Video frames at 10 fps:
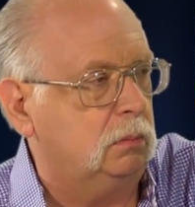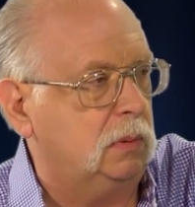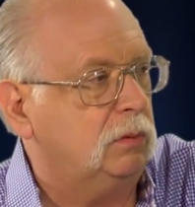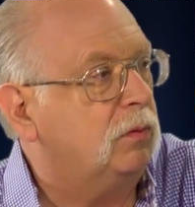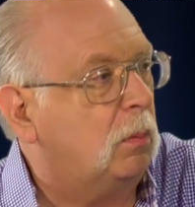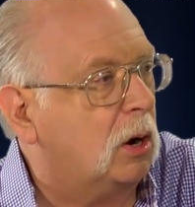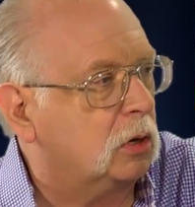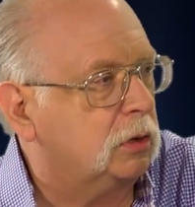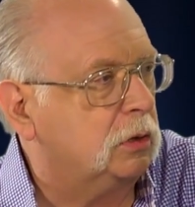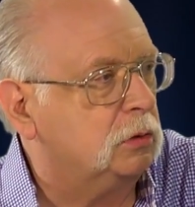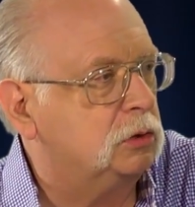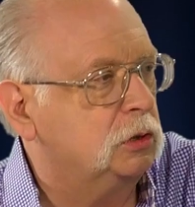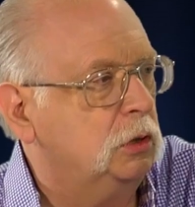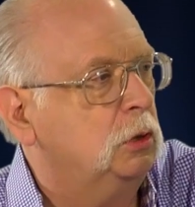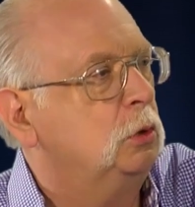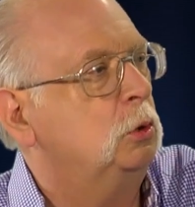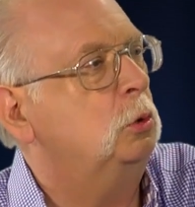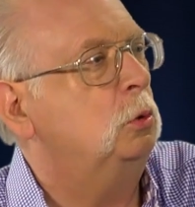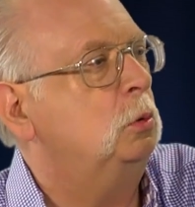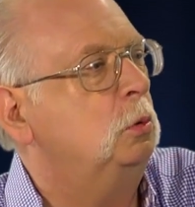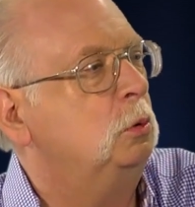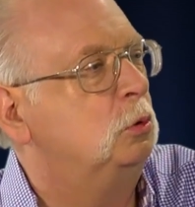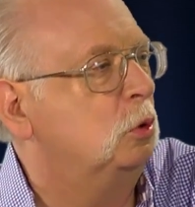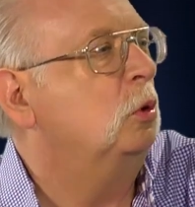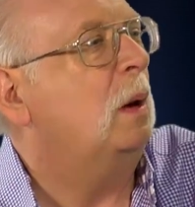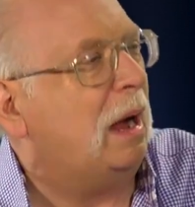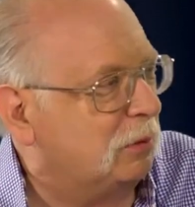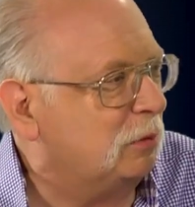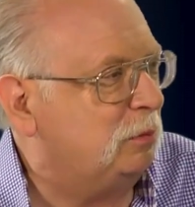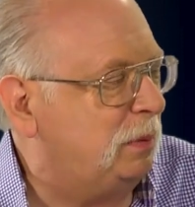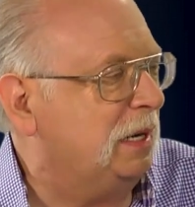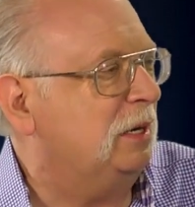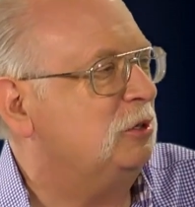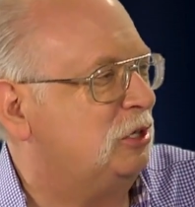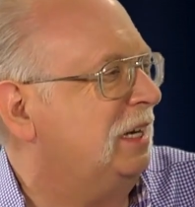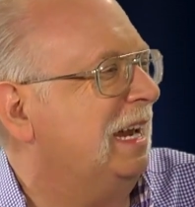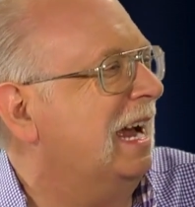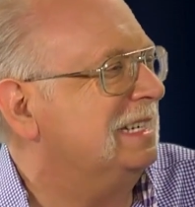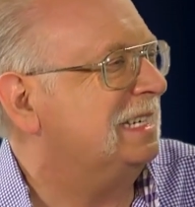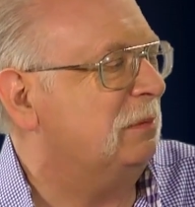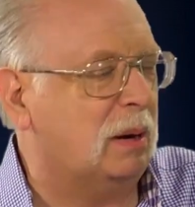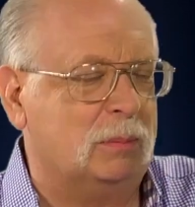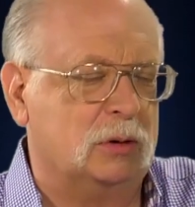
info marketers who grew out of being GKIC members.